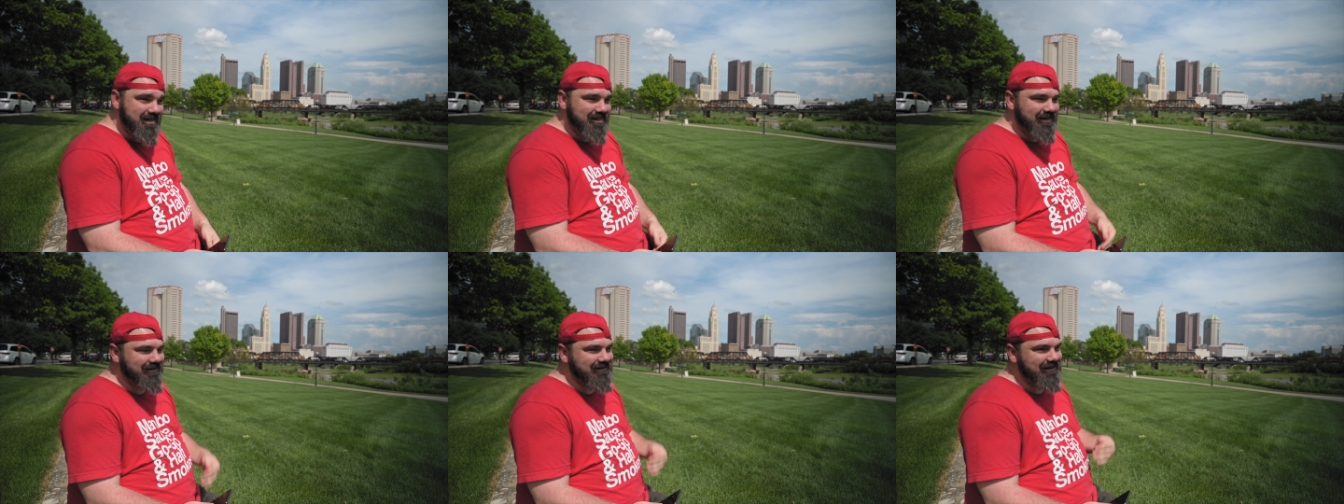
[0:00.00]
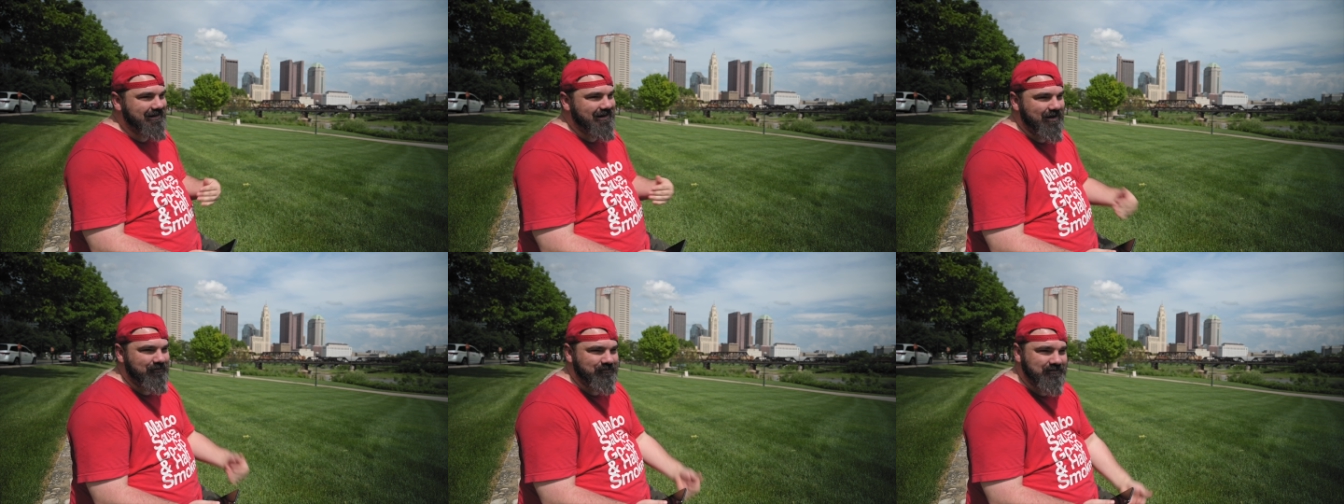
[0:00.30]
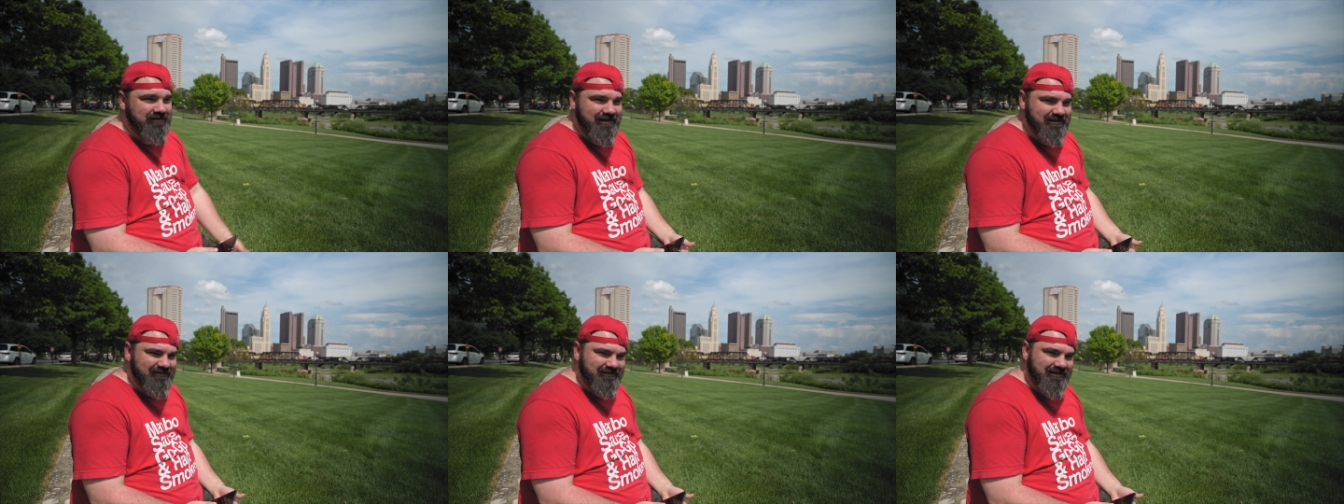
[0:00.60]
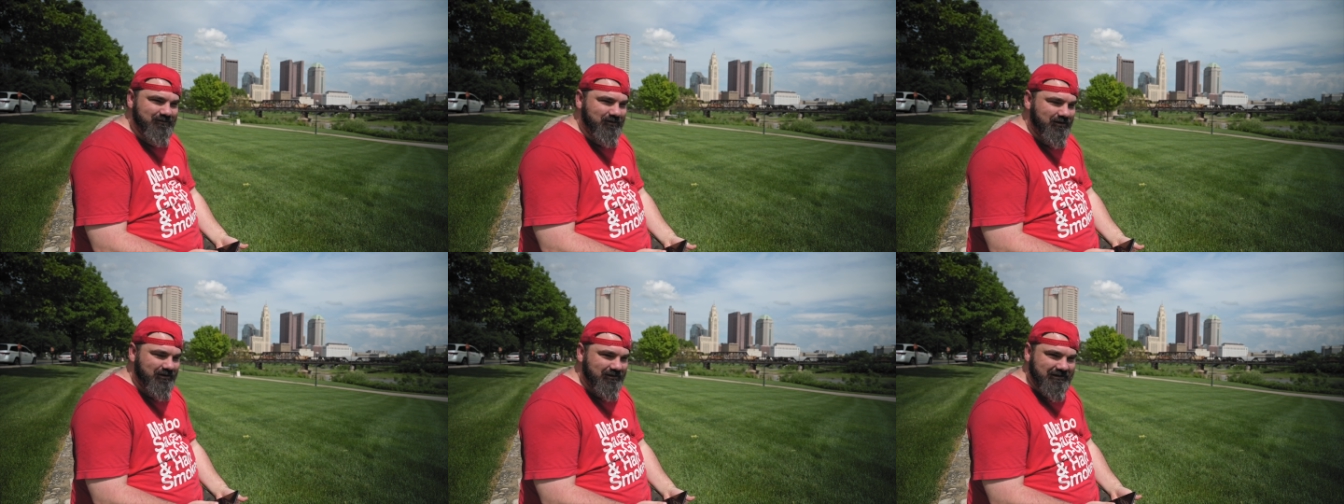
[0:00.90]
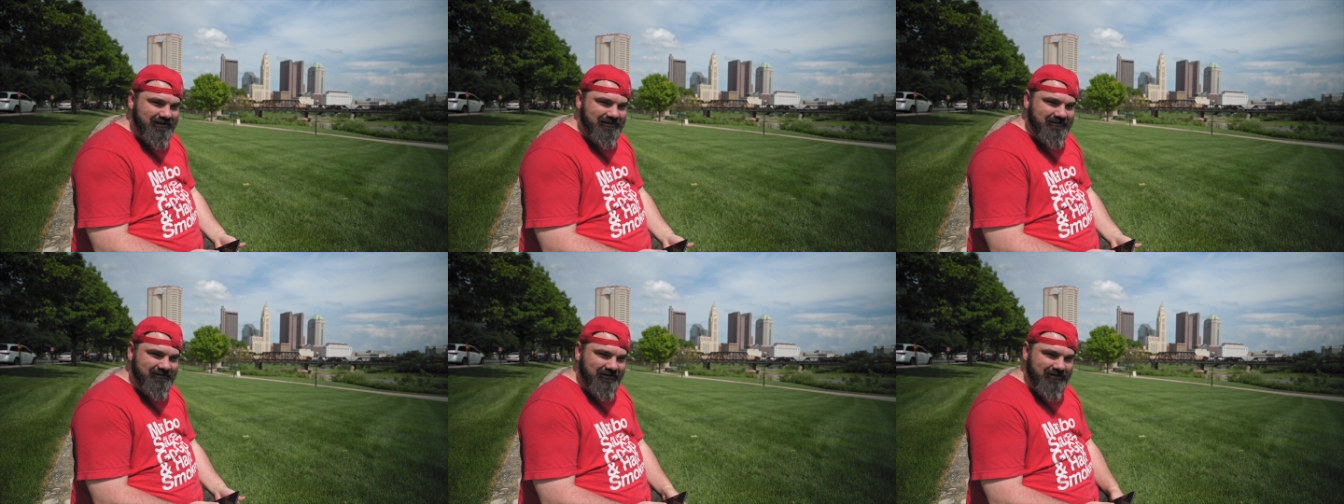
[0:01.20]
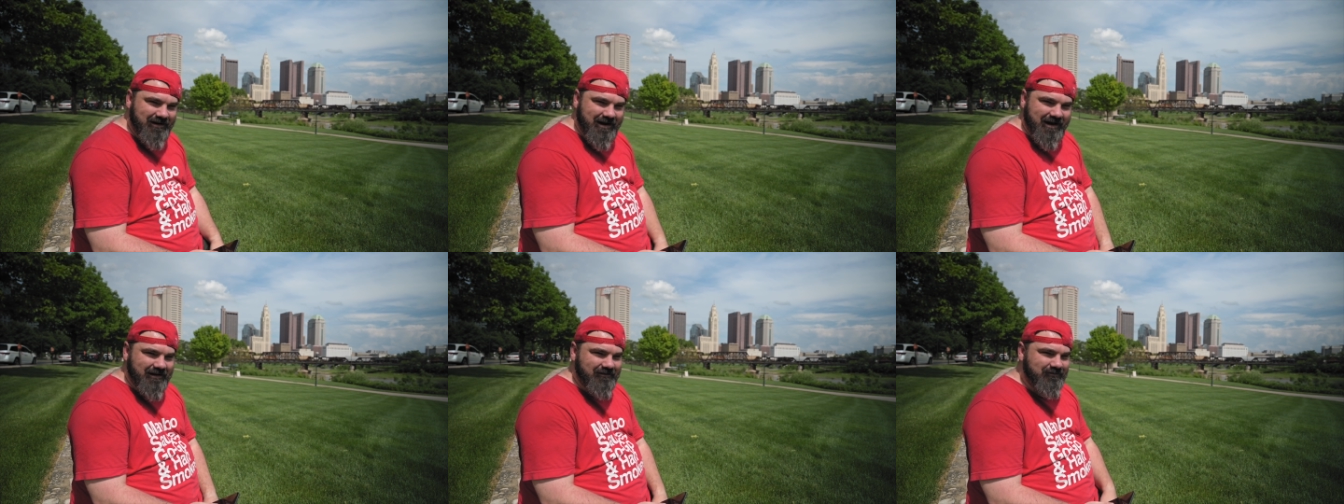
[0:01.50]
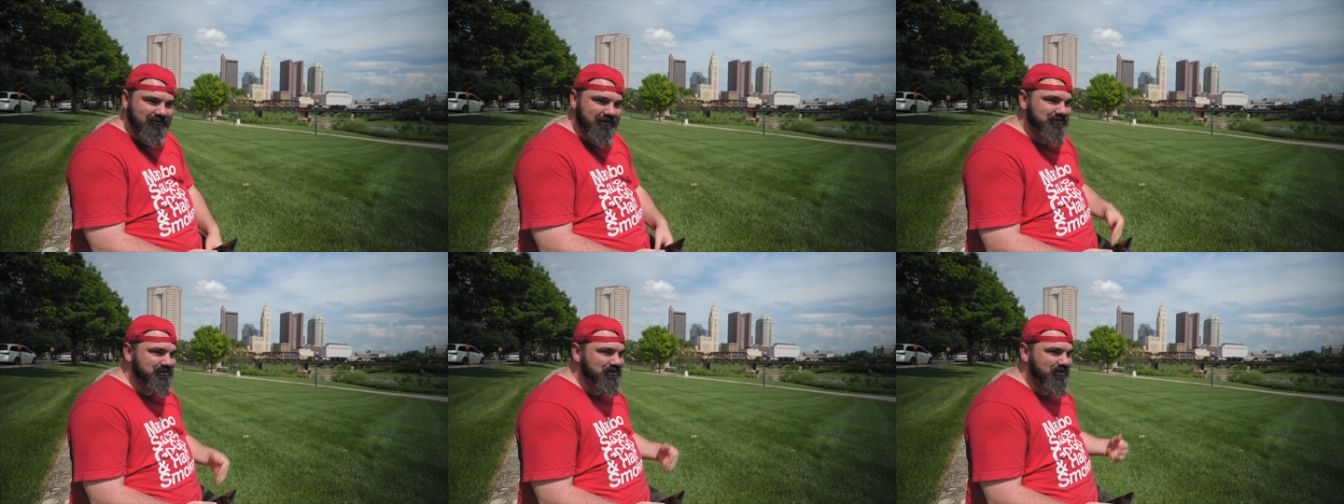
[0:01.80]
They did have Disney World Easter
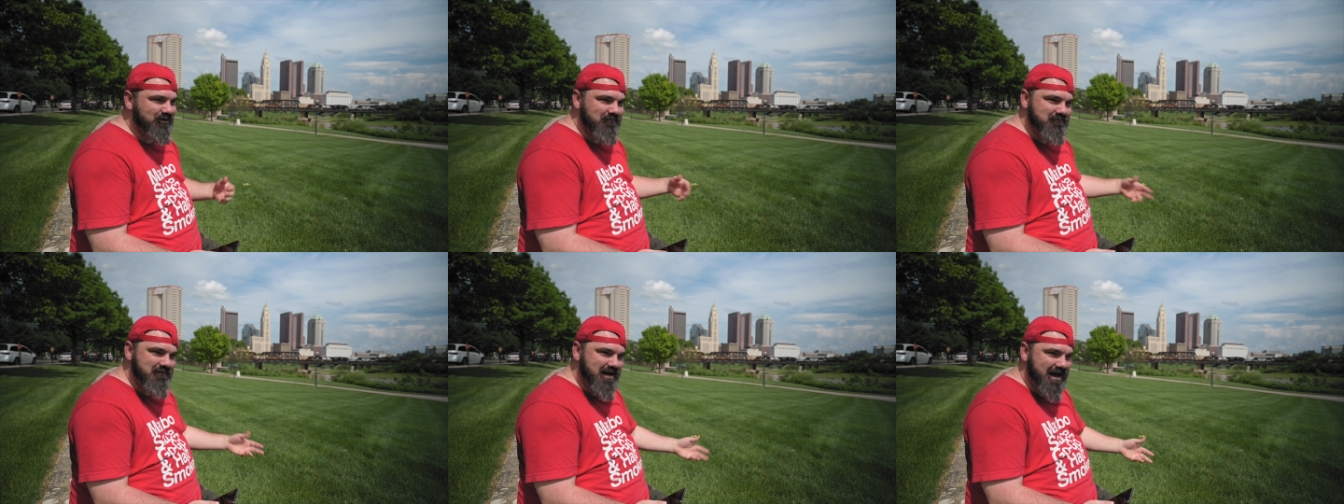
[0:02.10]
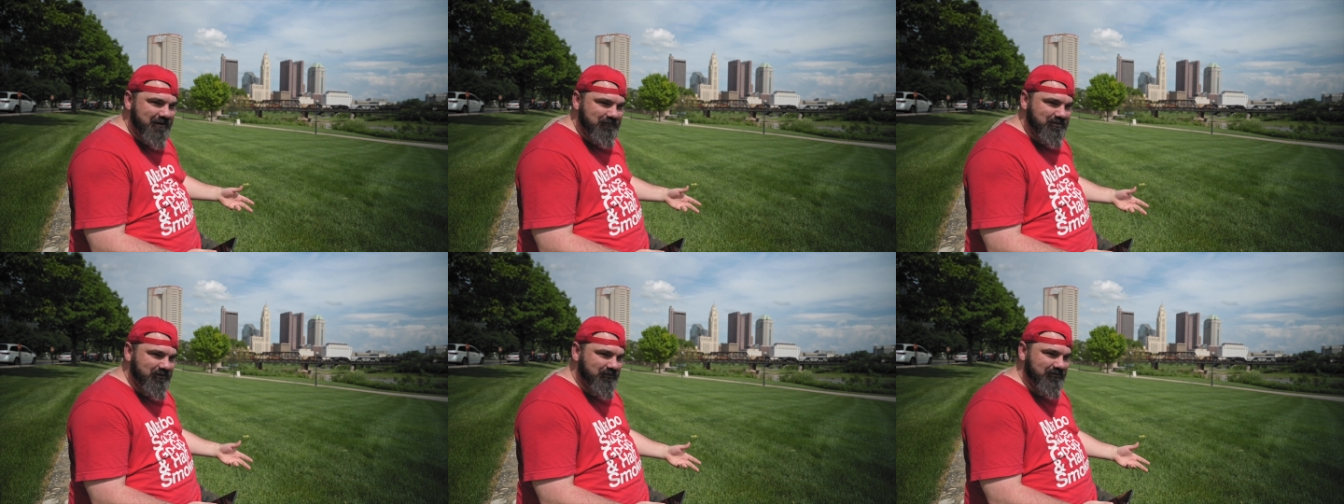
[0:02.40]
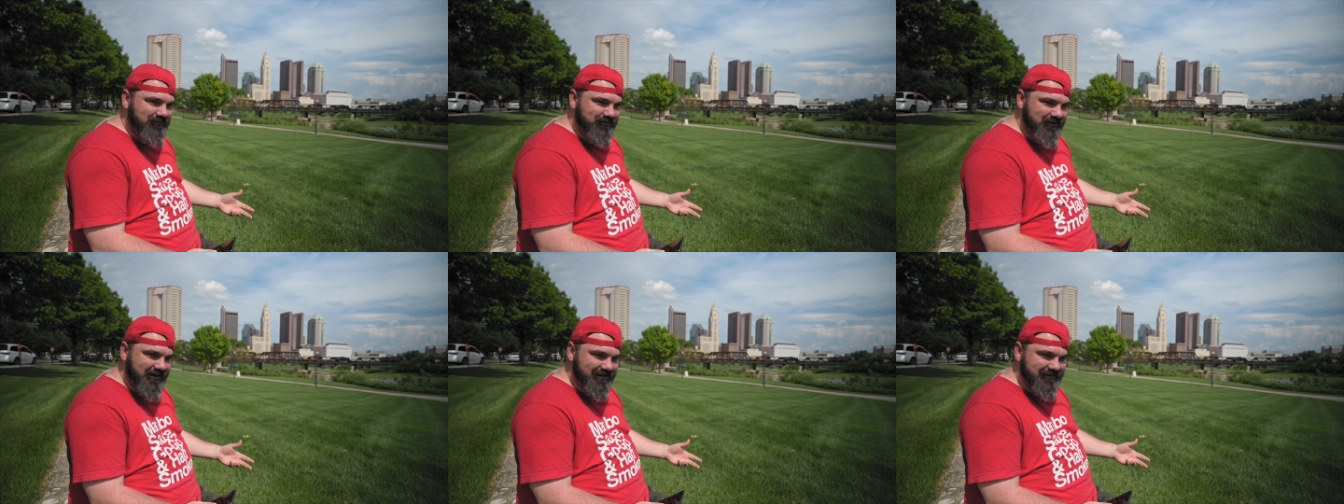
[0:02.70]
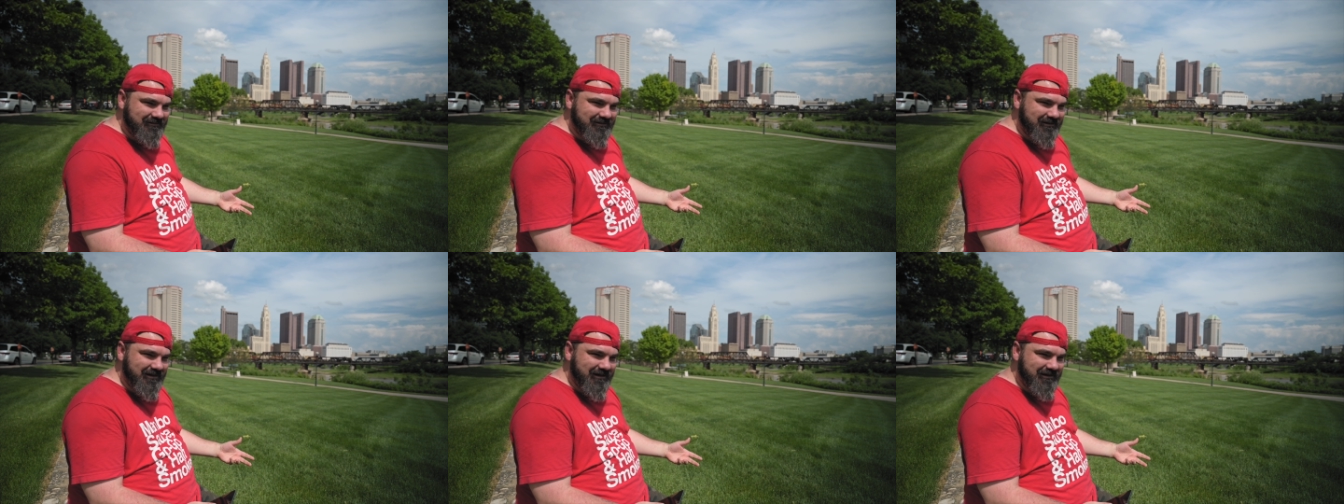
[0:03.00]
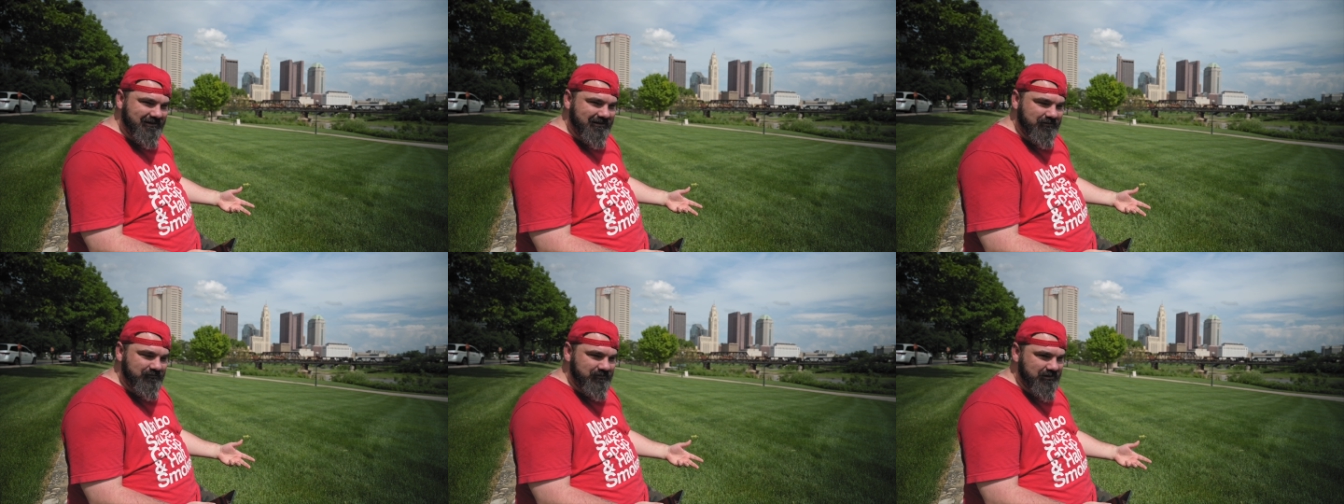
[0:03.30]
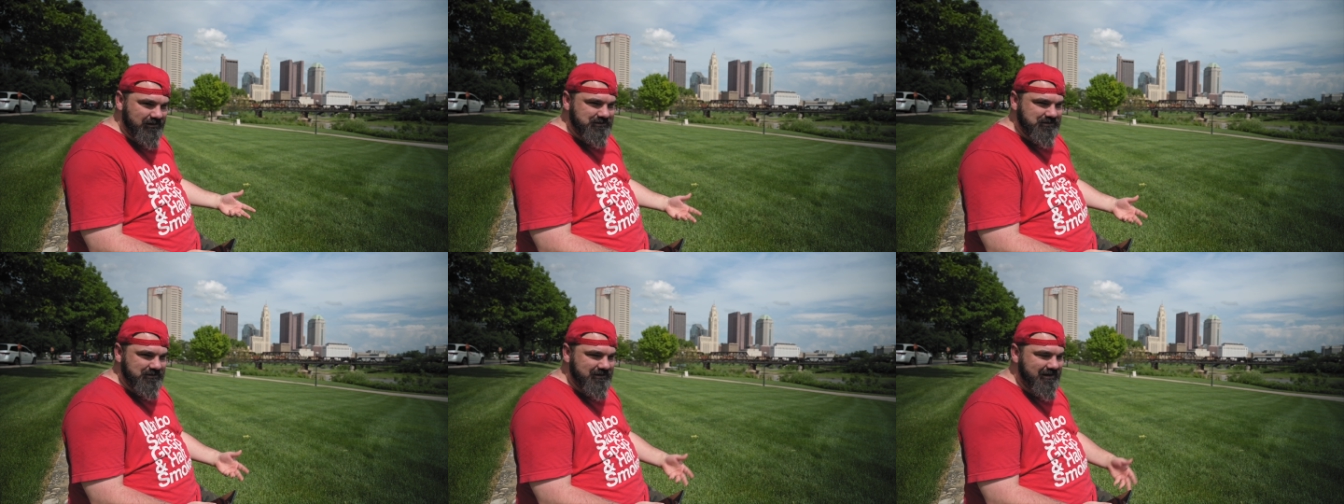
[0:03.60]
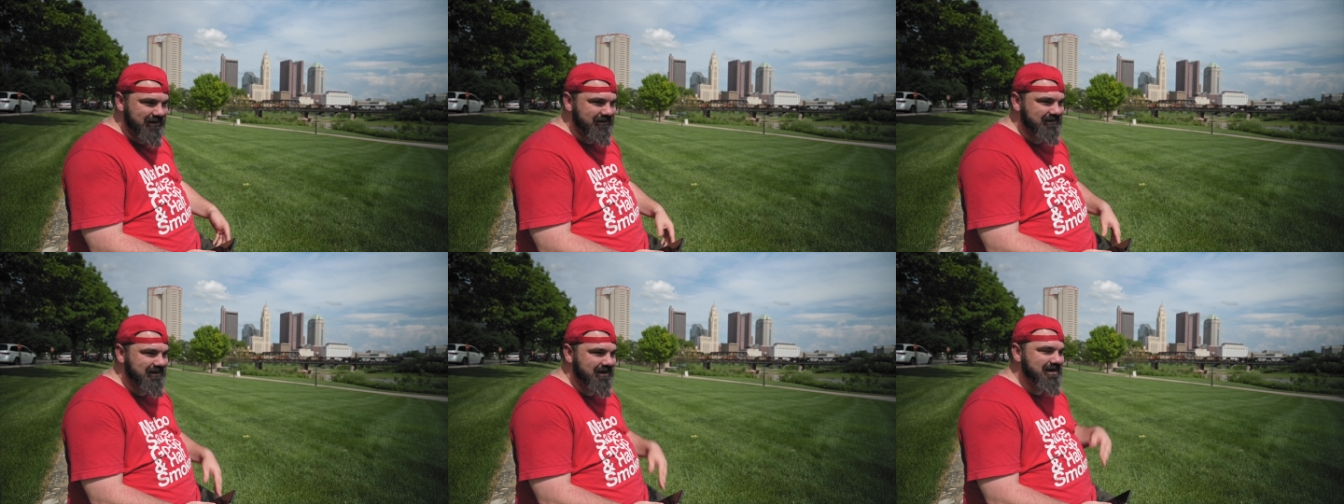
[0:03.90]
eggs. When they showed a map, there was Fantasyland and
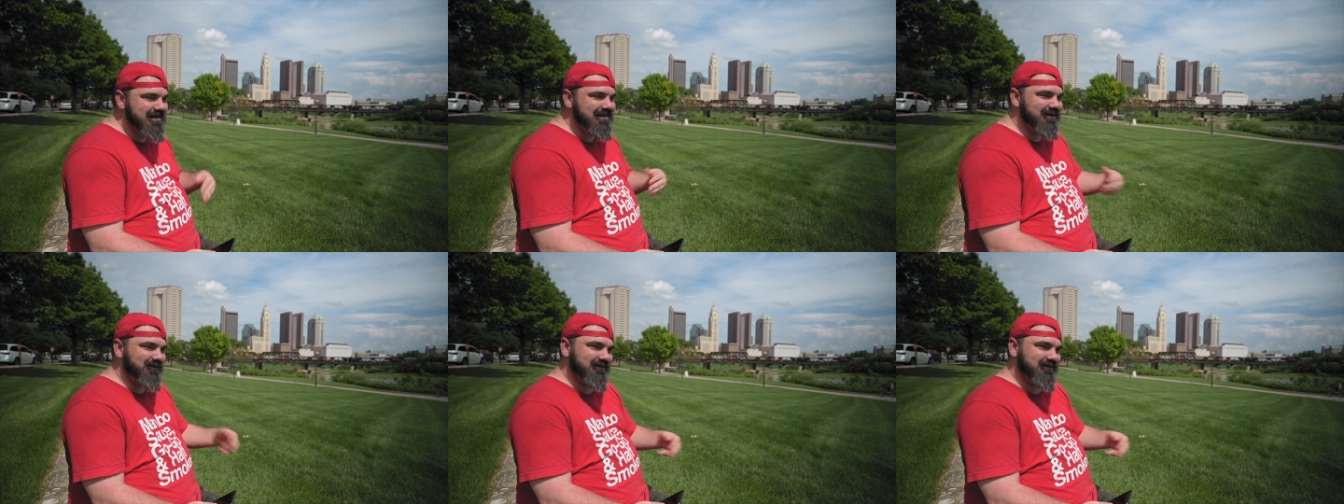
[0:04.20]
Adventureland.